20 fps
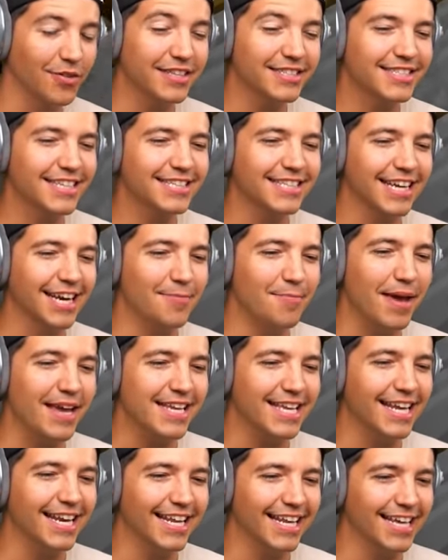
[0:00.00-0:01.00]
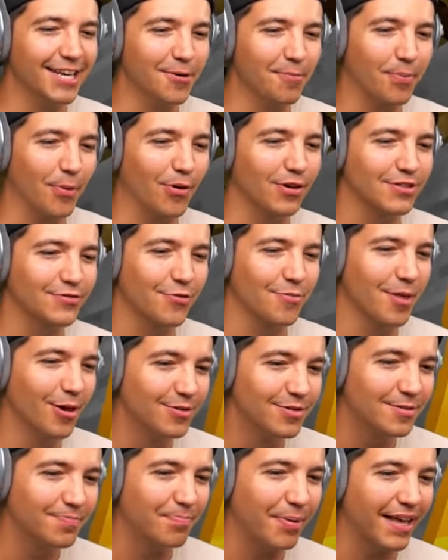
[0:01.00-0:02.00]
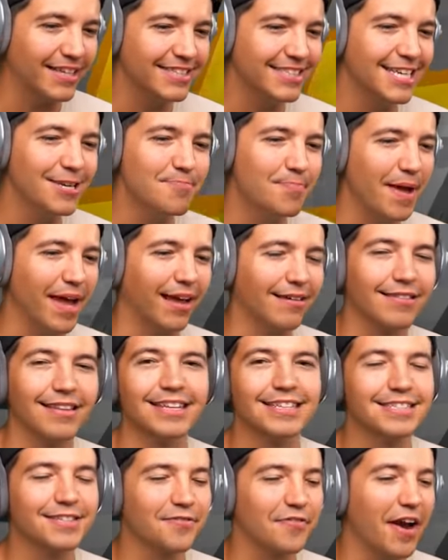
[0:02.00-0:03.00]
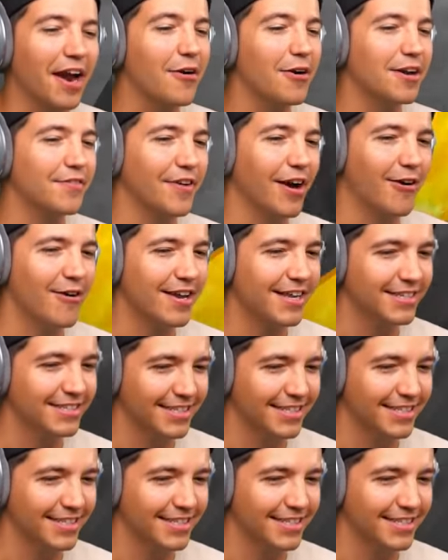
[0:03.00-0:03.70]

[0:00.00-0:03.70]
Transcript: this is gonna make getting ender pearls from those pesky piglins very, very